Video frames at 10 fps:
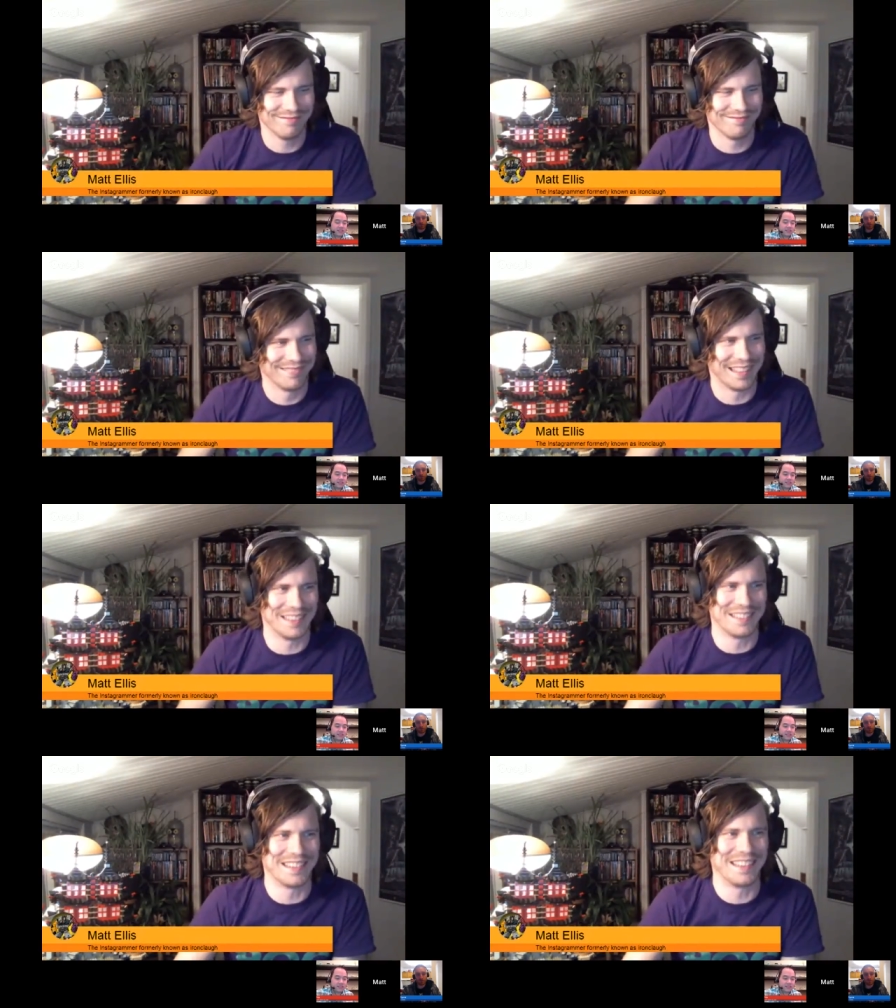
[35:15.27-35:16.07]
the
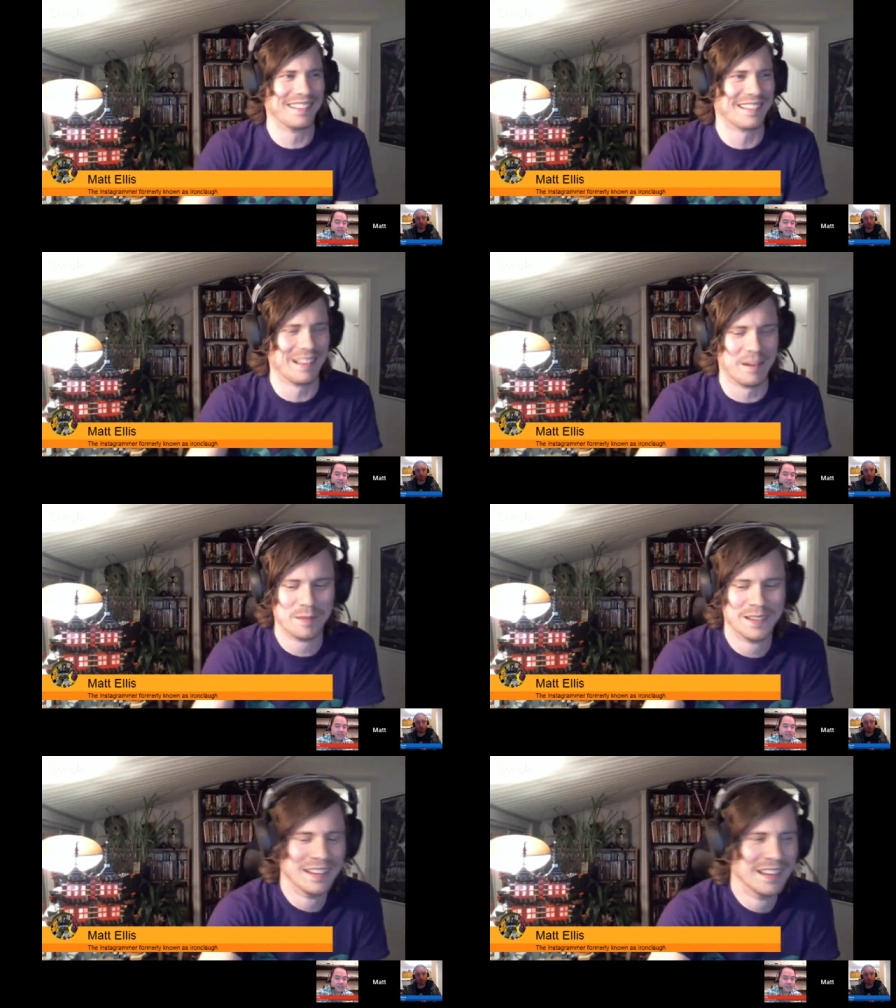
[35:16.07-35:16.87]
cheese slope,
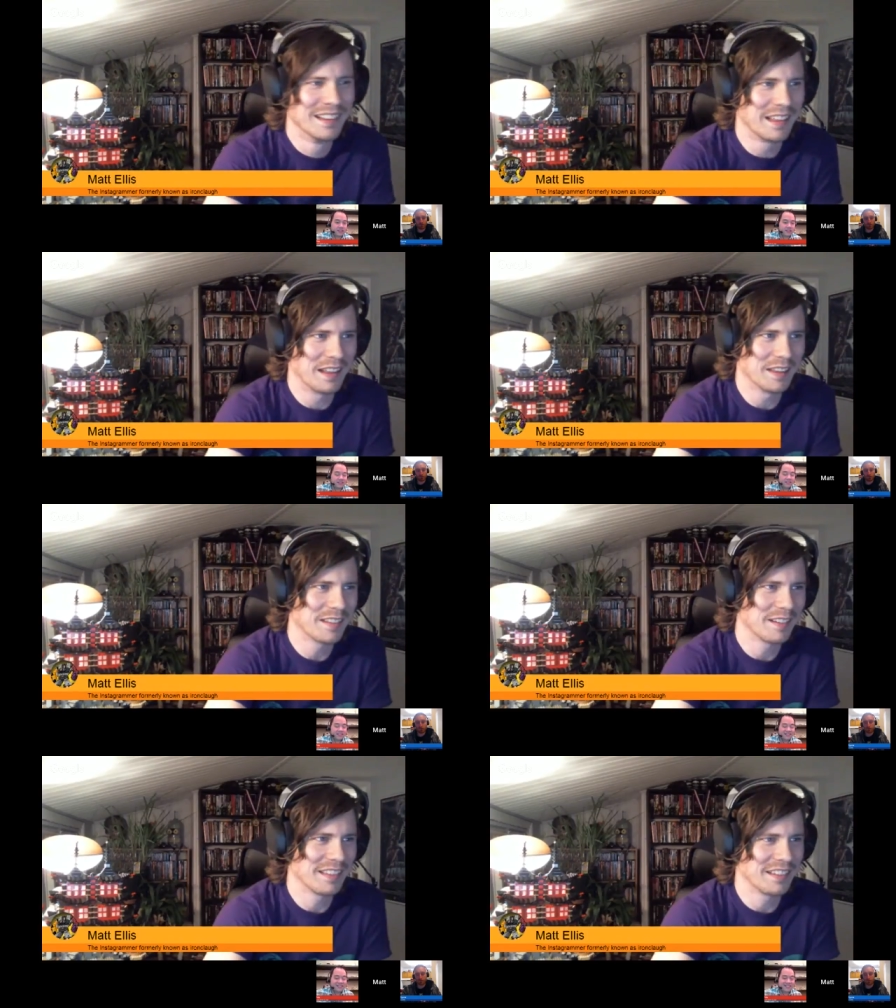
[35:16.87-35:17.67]
the history
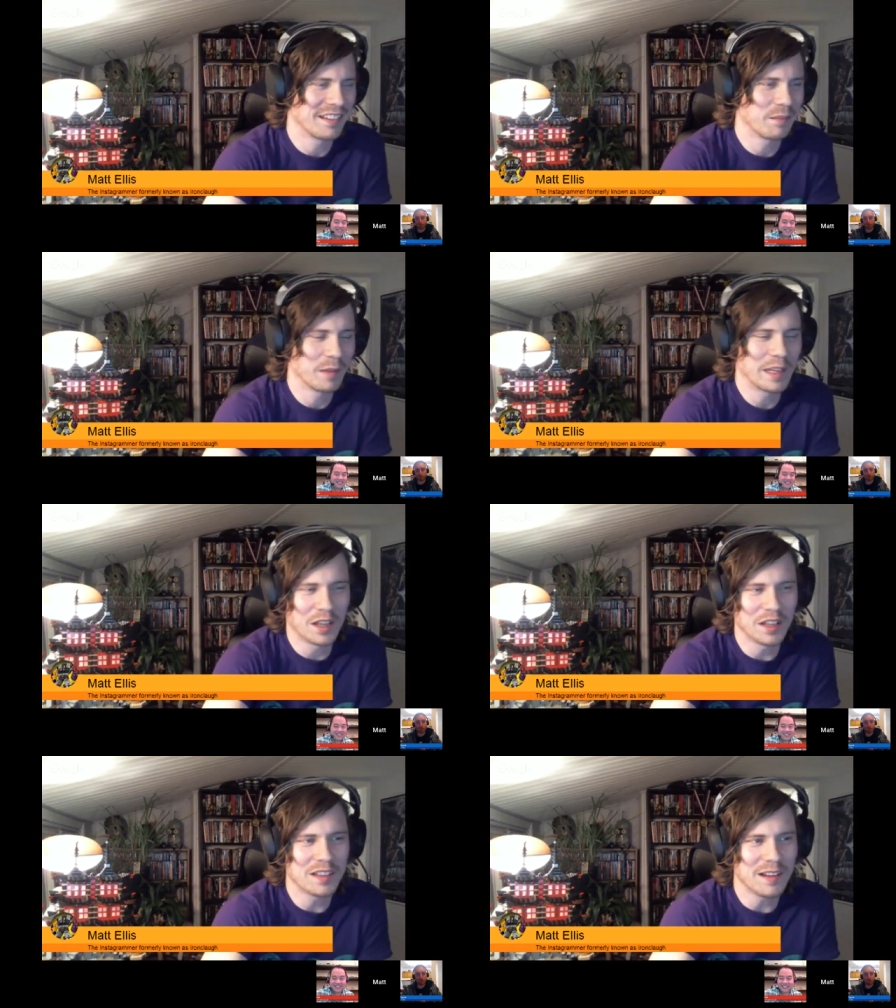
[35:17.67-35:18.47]
of the cheese. We
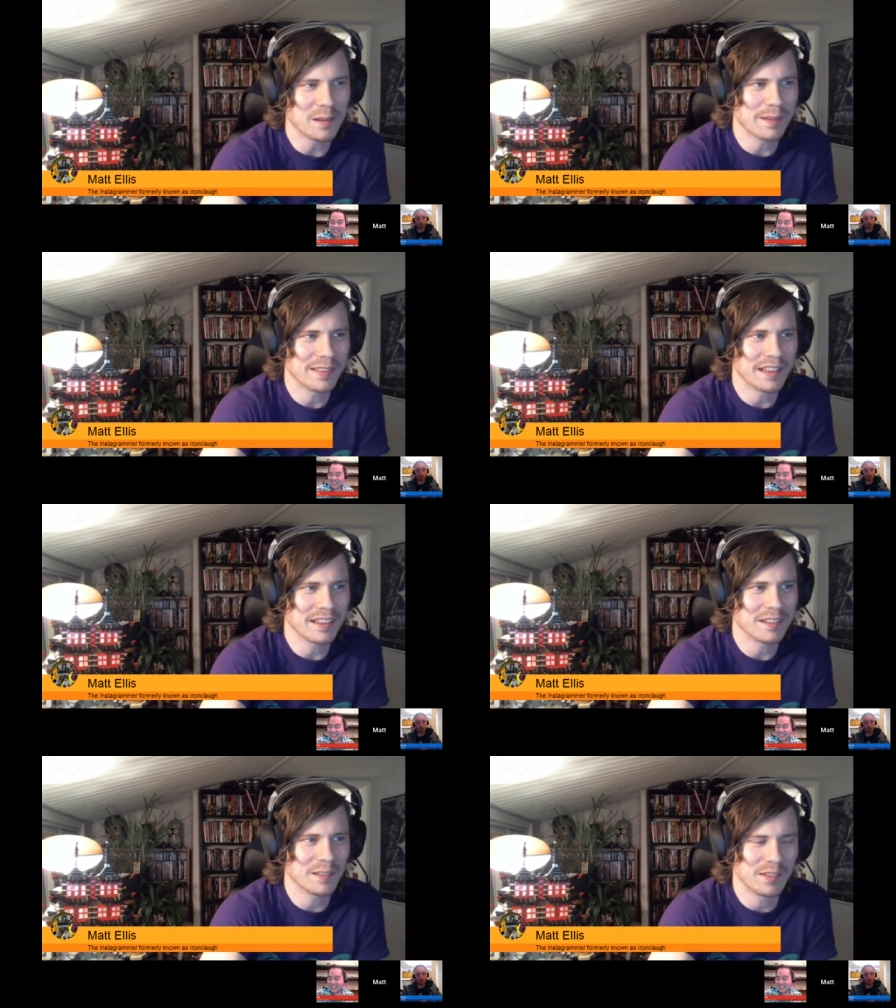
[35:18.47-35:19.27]
could talk about the
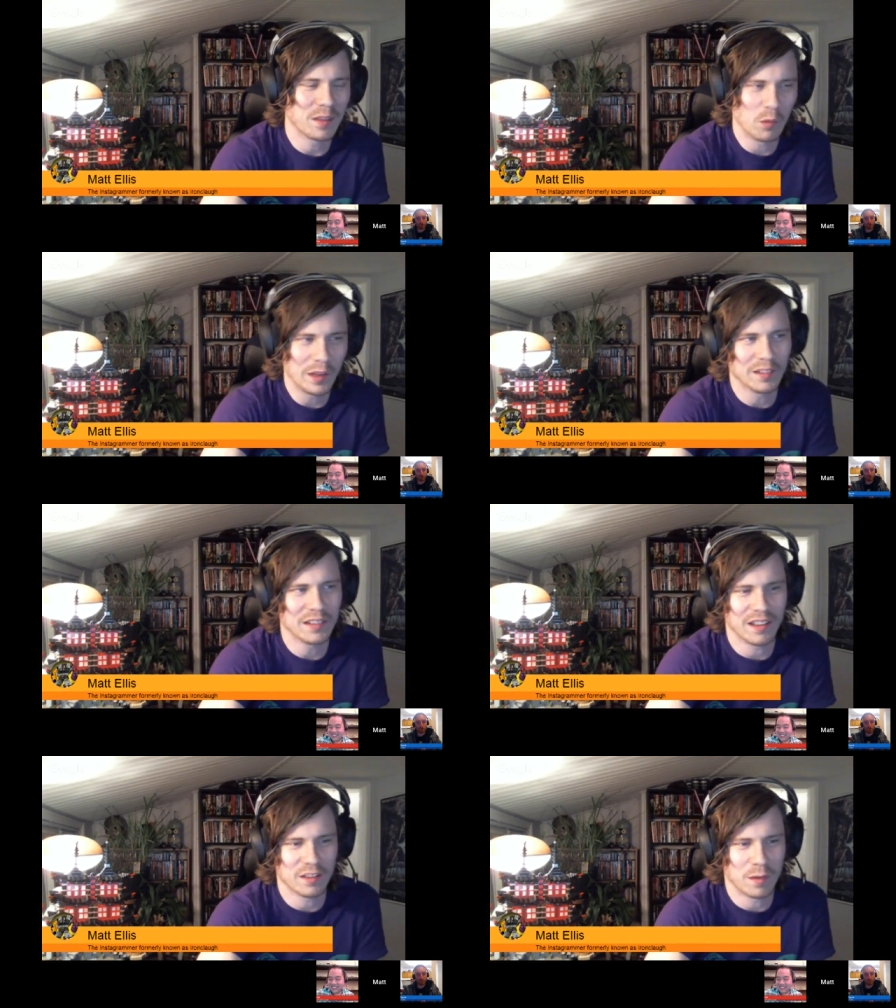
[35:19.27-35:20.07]
history of the real
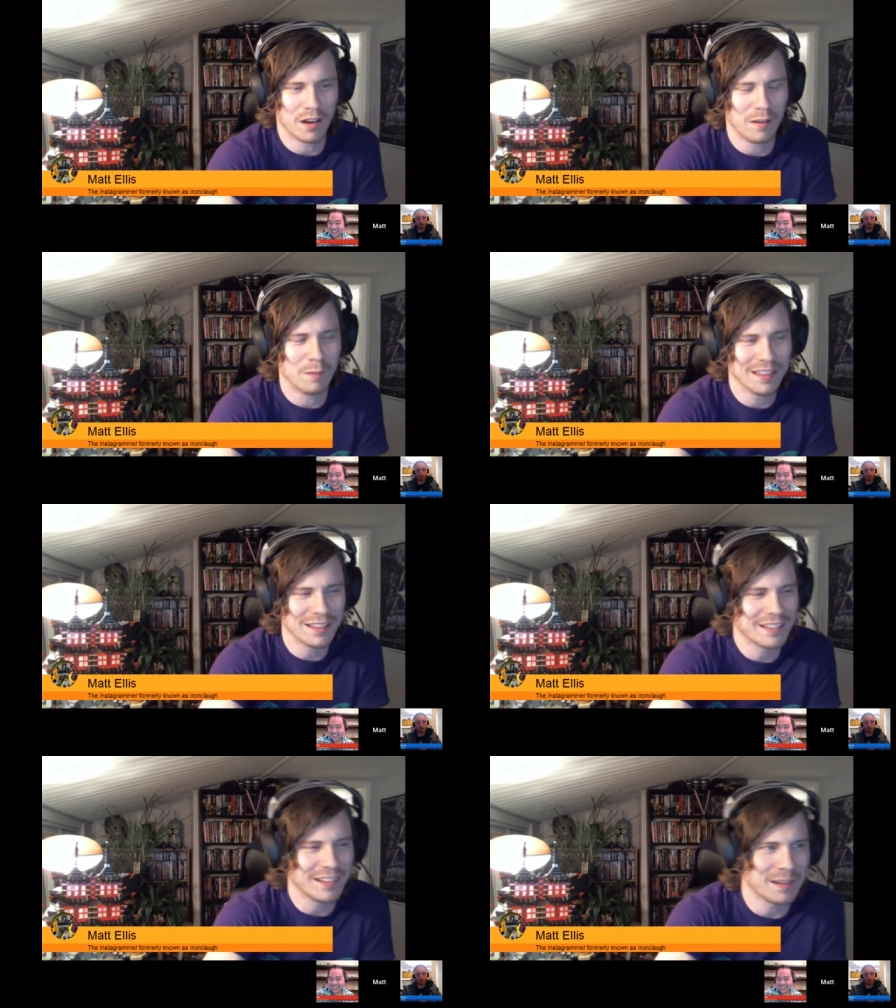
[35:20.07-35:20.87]
Taj Mahal, but let's
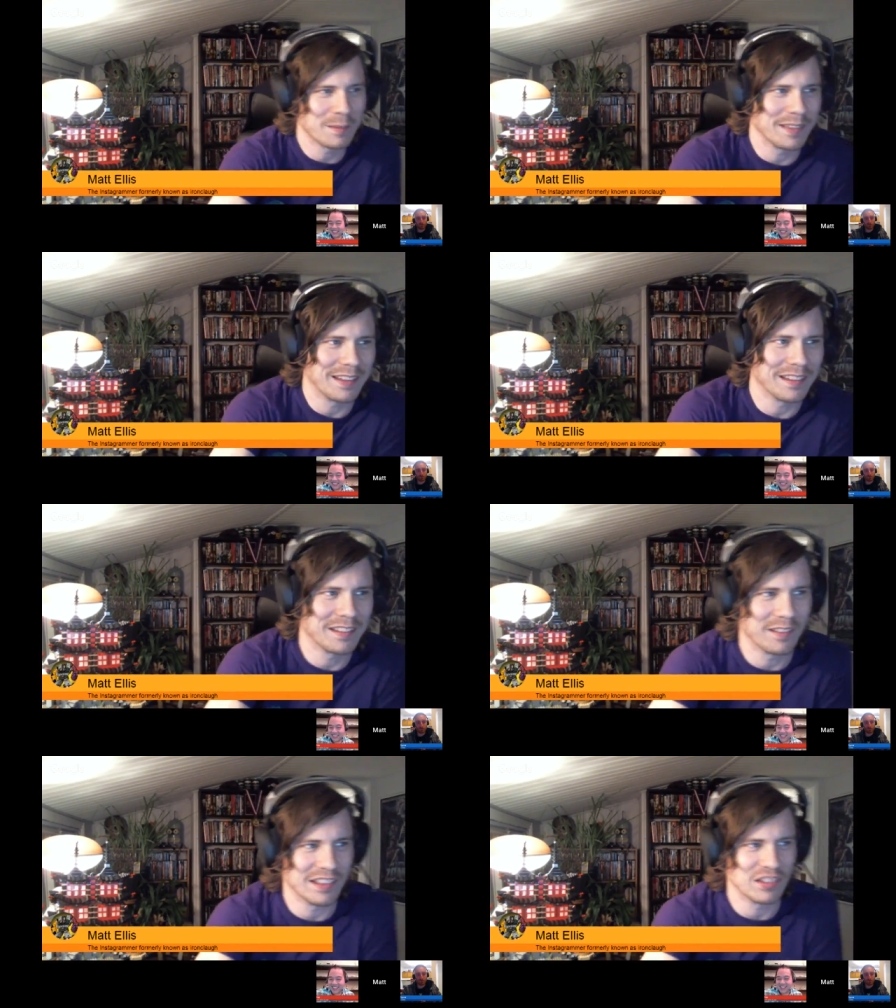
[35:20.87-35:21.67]
talk about the history
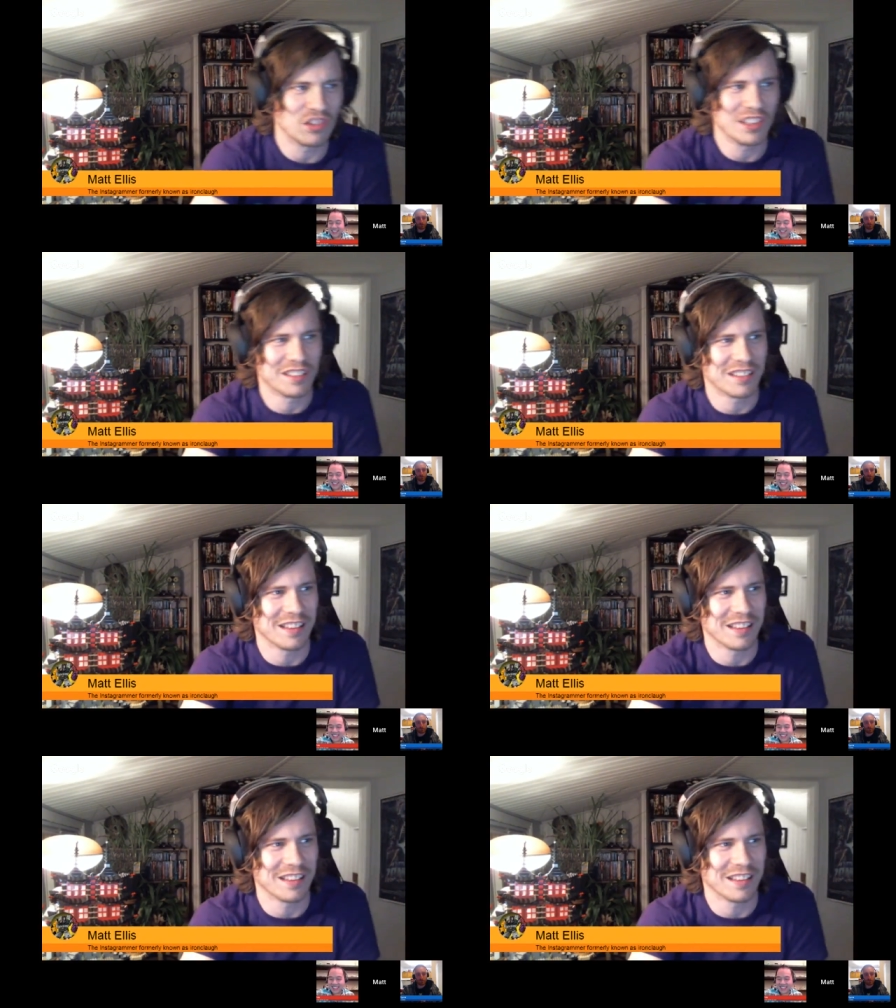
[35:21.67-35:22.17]
of the cheese slope